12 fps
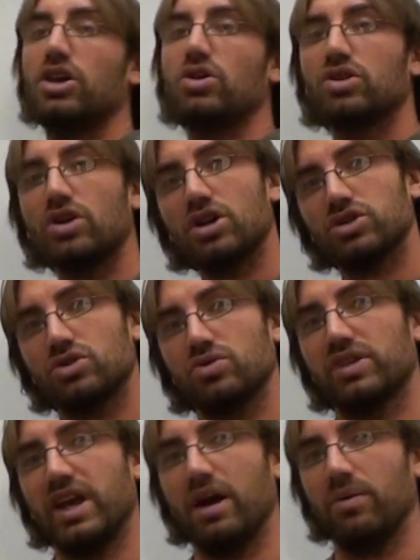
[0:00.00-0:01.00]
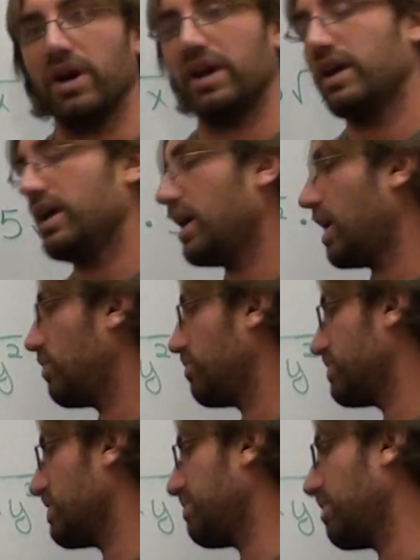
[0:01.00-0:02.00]
You could also do it that way.
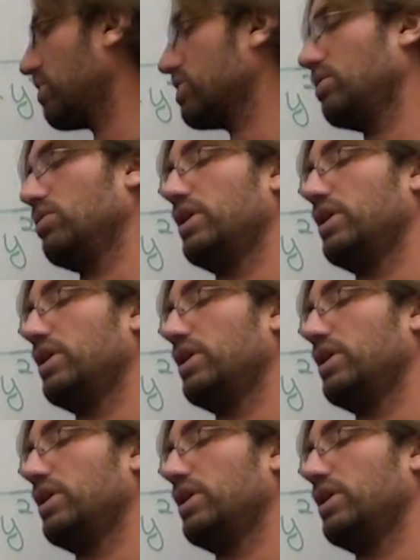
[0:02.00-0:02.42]
And some people say,